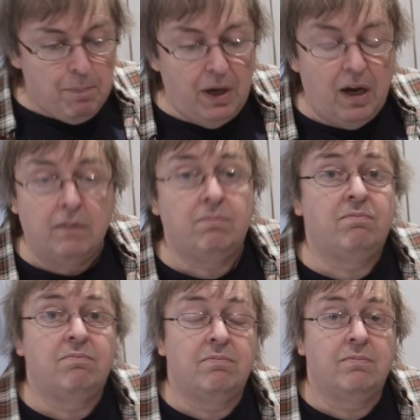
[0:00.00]

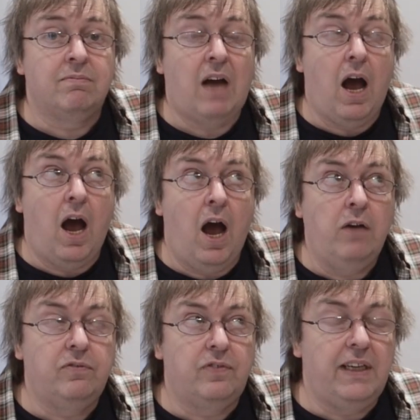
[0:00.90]
But
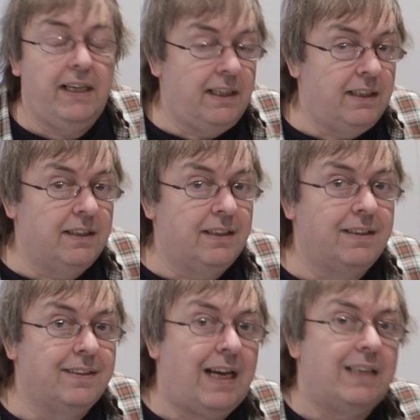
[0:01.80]
hopefully
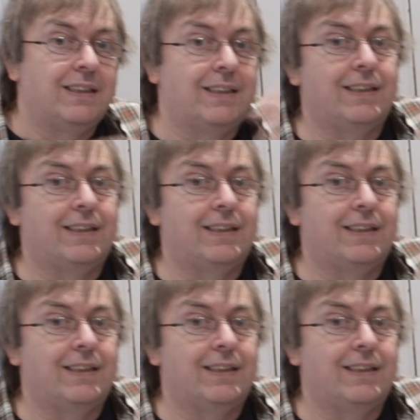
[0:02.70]
that